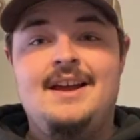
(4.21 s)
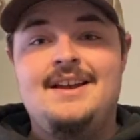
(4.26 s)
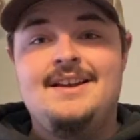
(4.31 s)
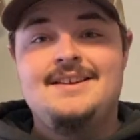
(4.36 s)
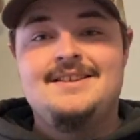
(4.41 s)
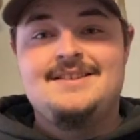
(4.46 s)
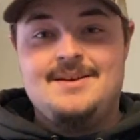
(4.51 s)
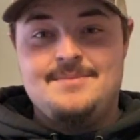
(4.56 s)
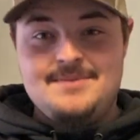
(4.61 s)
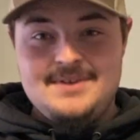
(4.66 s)

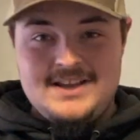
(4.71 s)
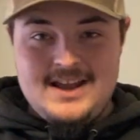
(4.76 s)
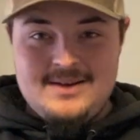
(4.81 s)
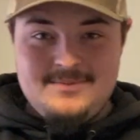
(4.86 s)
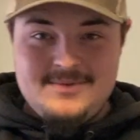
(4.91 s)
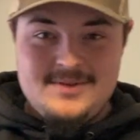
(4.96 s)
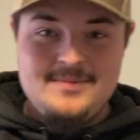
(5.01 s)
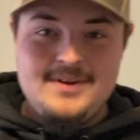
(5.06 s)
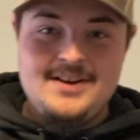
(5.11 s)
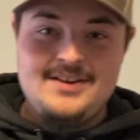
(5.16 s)
something came
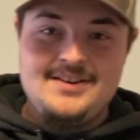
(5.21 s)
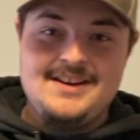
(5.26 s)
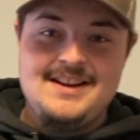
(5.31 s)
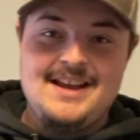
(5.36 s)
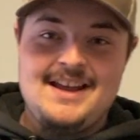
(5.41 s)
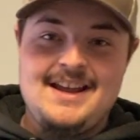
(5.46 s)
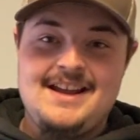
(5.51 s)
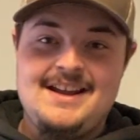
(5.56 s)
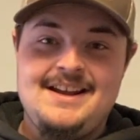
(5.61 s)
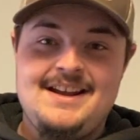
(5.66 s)
in the mail
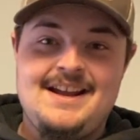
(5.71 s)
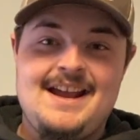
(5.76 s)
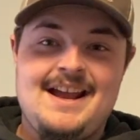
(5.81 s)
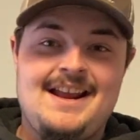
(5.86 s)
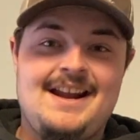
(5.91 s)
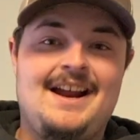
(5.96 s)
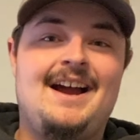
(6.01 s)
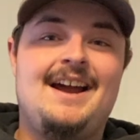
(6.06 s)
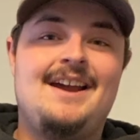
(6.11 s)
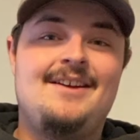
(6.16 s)
today
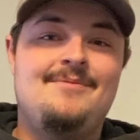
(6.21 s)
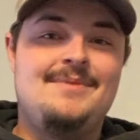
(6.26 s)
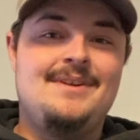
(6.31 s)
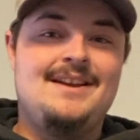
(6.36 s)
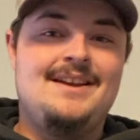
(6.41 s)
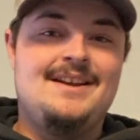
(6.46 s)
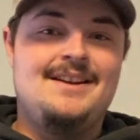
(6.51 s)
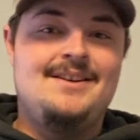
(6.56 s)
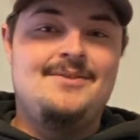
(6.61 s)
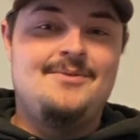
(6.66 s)
and I have
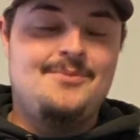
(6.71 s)
been